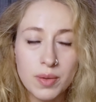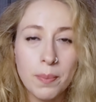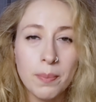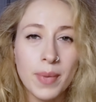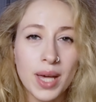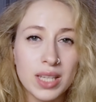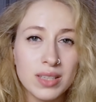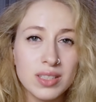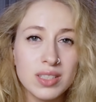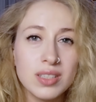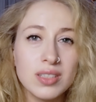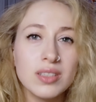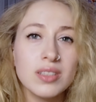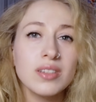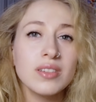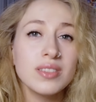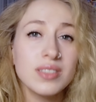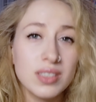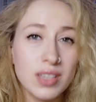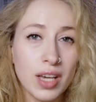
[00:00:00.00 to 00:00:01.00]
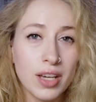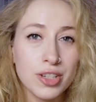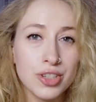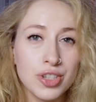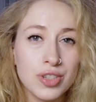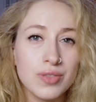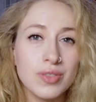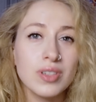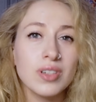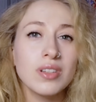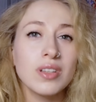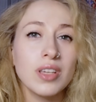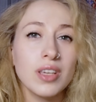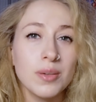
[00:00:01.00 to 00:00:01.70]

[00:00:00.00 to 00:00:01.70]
mental, sexual,